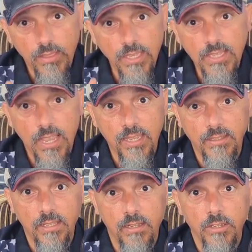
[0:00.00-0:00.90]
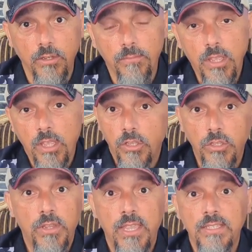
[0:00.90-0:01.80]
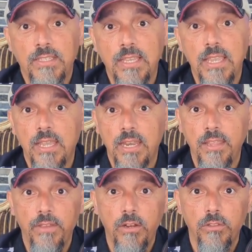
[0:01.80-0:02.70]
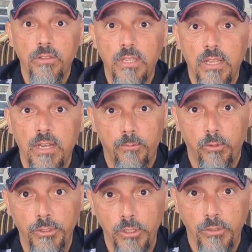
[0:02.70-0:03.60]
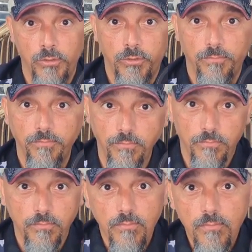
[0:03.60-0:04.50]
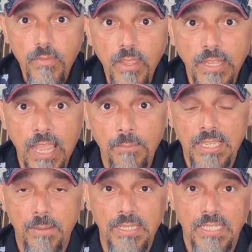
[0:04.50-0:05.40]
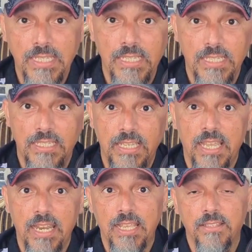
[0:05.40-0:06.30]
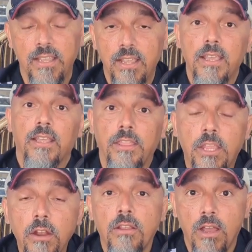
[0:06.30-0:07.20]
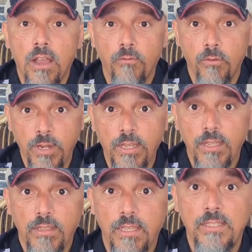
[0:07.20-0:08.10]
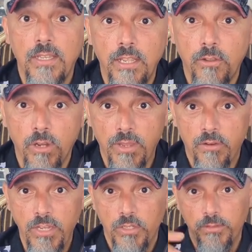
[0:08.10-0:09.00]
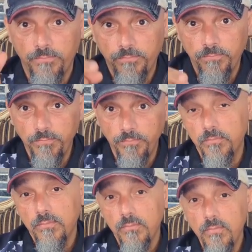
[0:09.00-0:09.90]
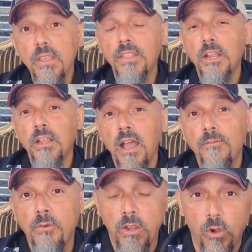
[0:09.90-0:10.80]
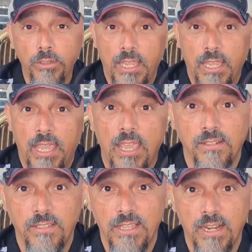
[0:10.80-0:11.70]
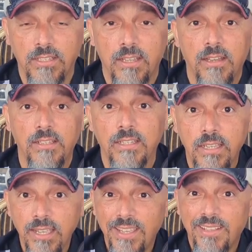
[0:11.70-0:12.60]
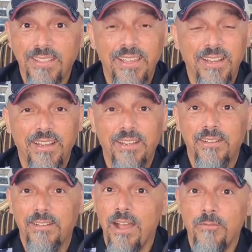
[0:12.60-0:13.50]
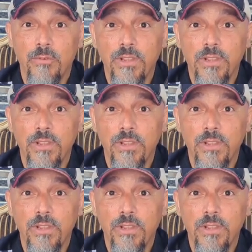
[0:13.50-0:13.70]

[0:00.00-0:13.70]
I can tell you. You can see it even on the liberal news. The MSNBCs, the CNNs, they're covering this illegal immigration. They're covering all the chaos that is causing. They're covering the